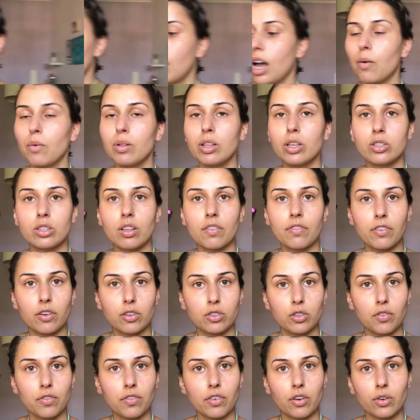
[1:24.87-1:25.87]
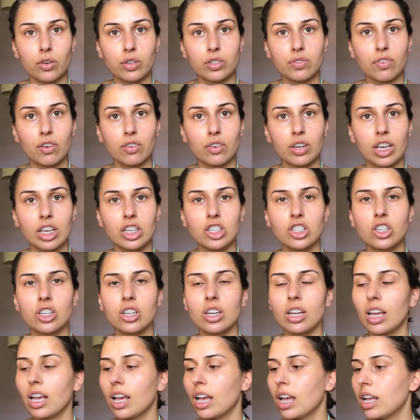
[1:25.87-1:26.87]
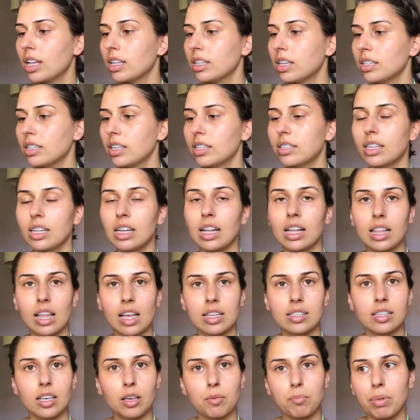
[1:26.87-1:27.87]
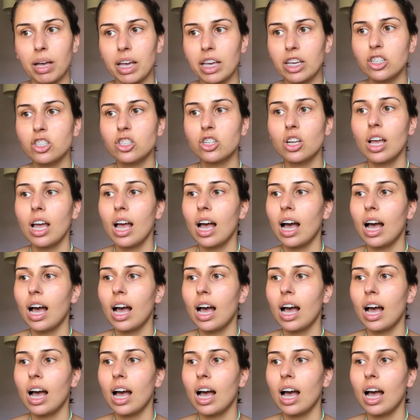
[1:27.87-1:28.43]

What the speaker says: I will use the Photo Focus foundation, and this is in classic beige.